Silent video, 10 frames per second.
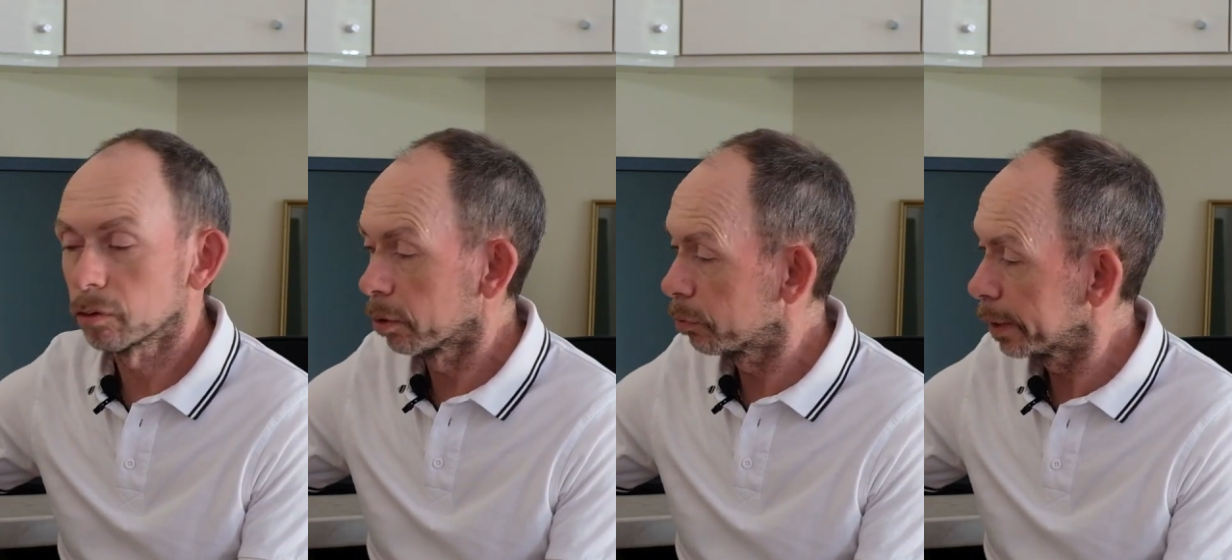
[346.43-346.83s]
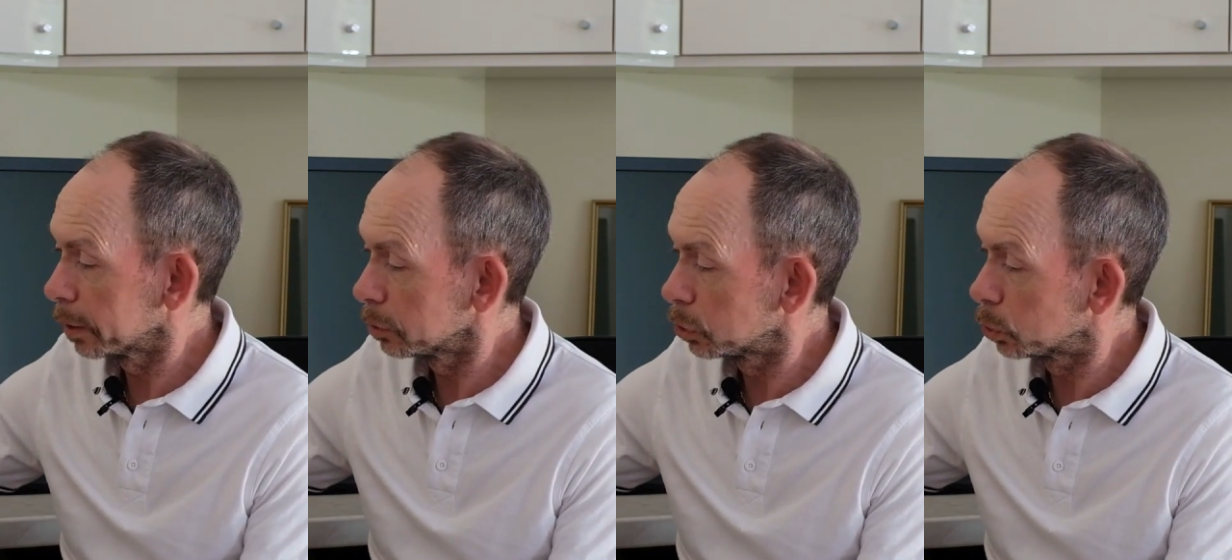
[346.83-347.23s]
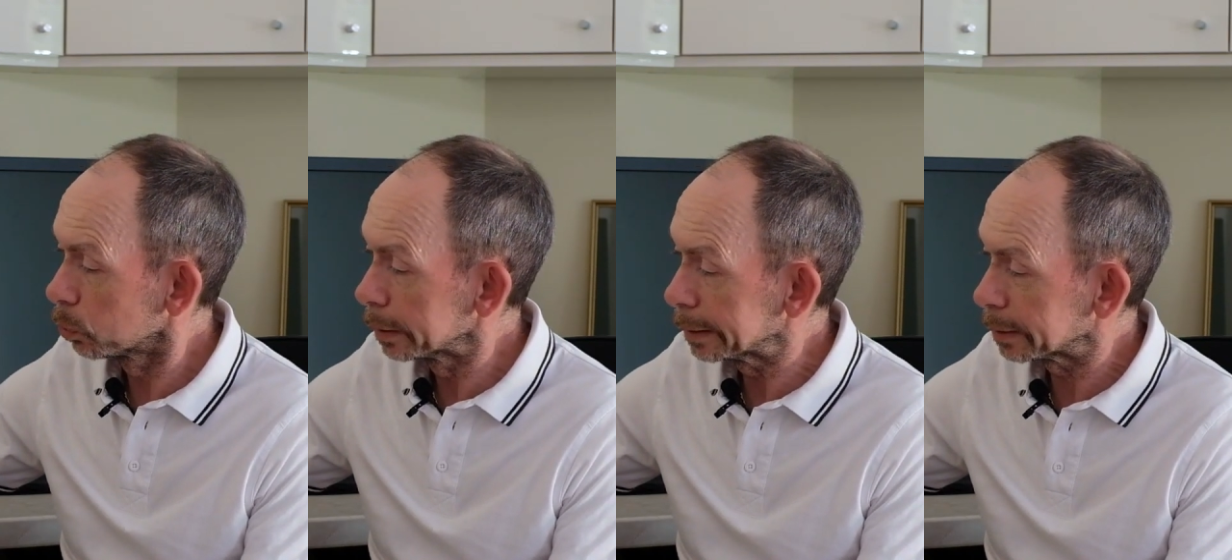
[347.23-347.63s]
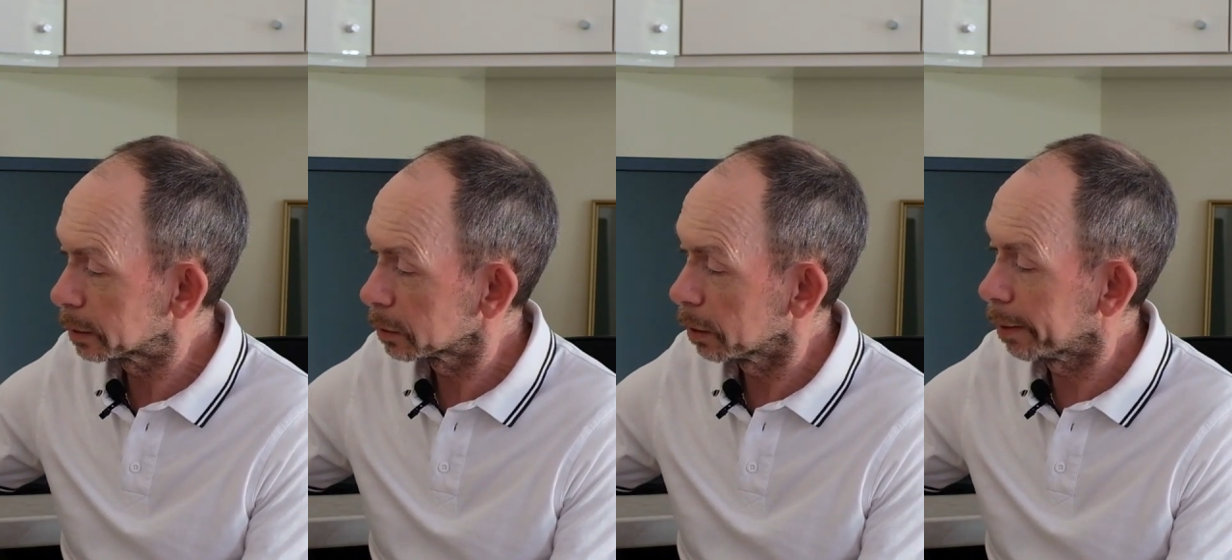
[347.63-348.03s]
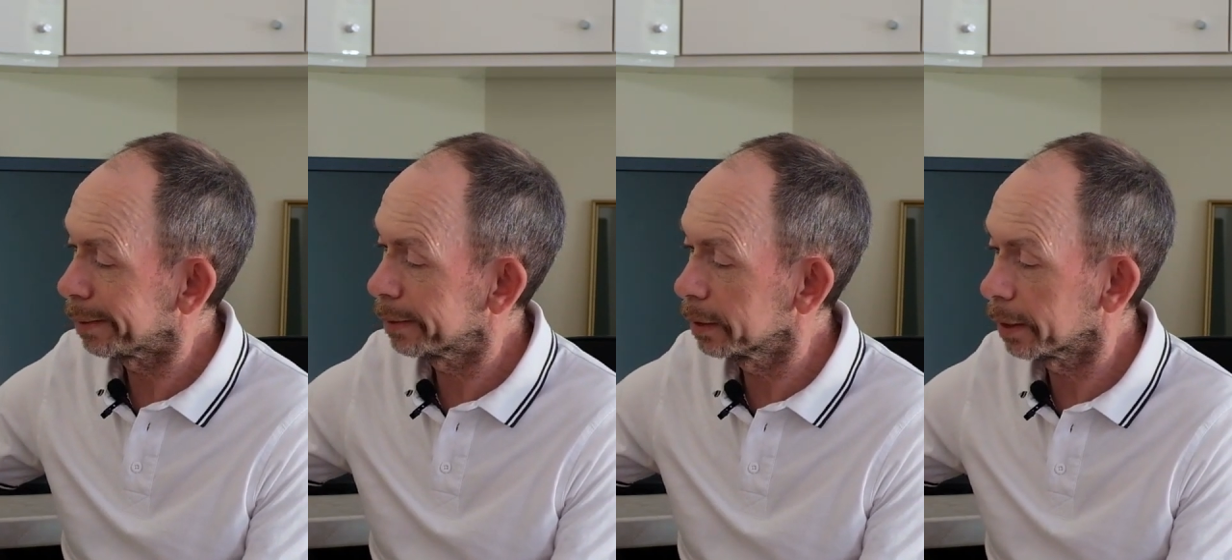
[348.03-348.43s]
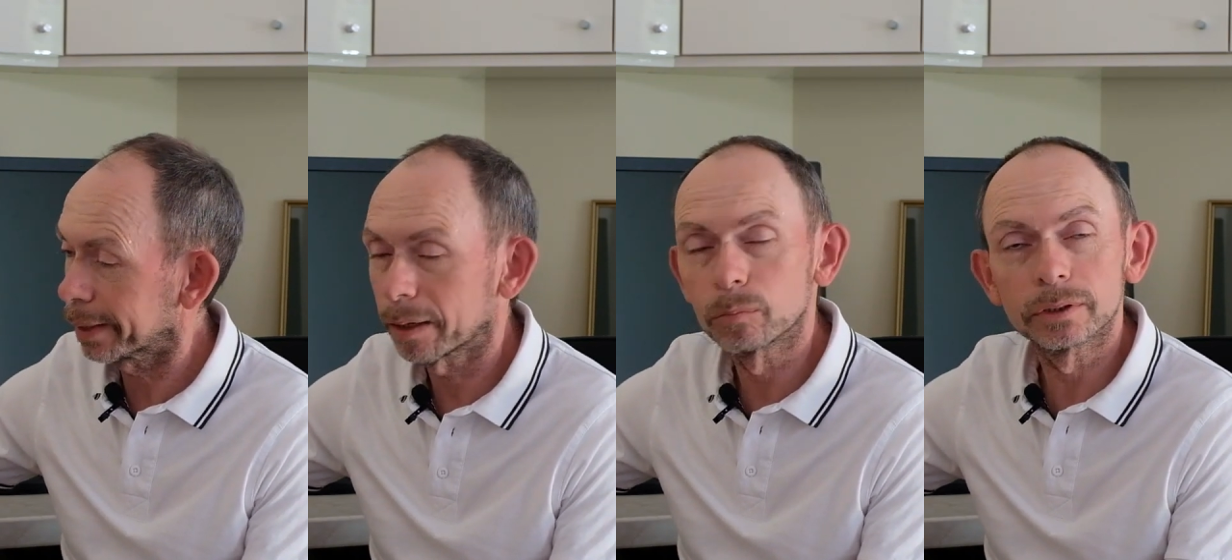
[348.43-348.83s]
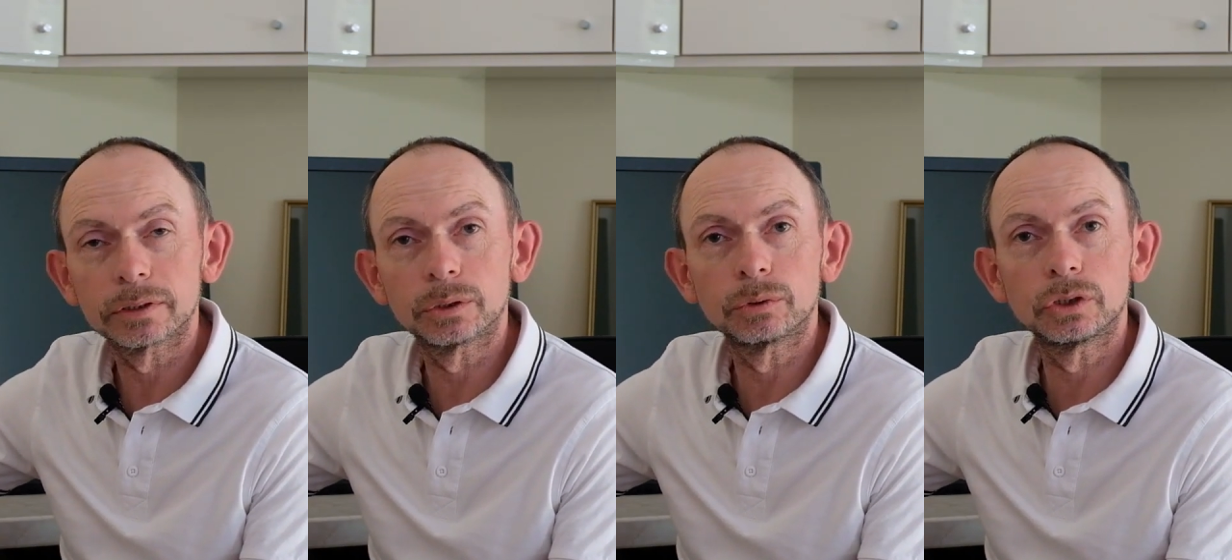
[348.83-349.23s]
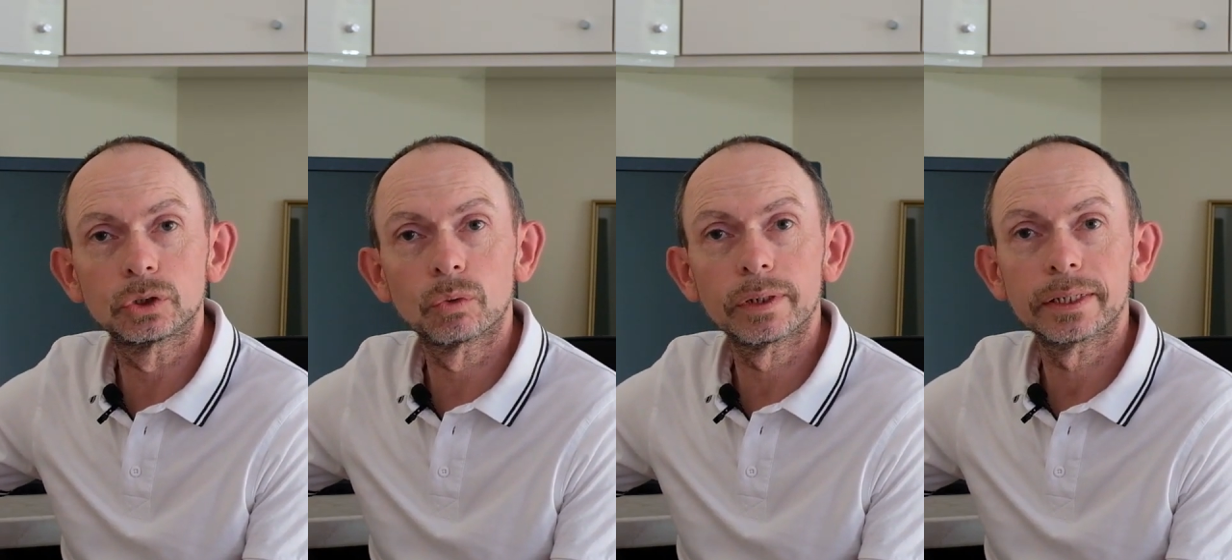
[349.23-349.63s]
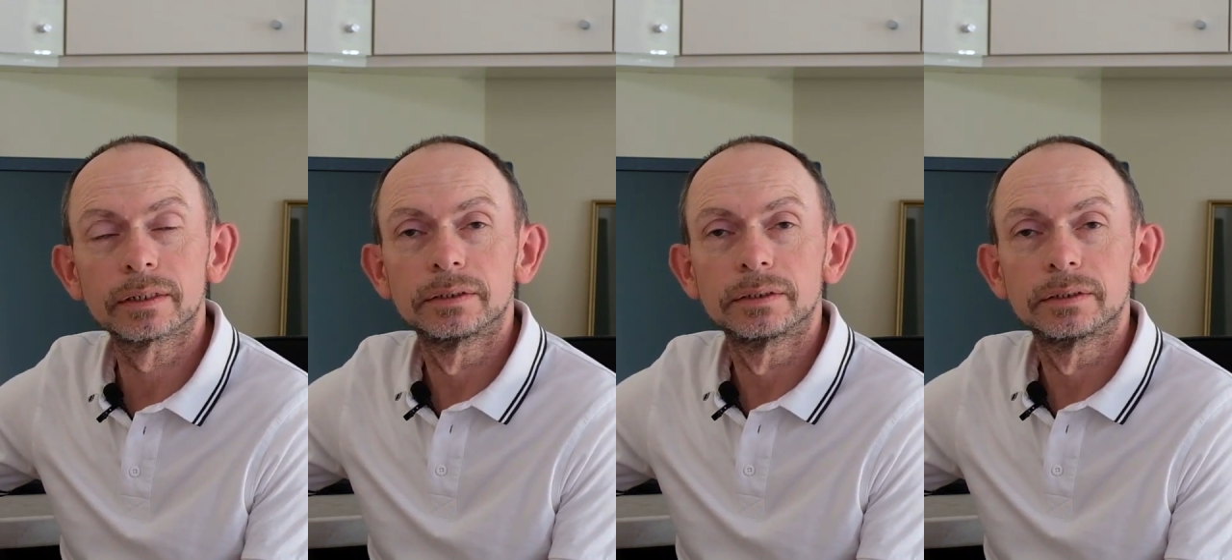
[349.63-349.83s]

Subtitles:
I really enjoy it, and I think a camera that you enjoy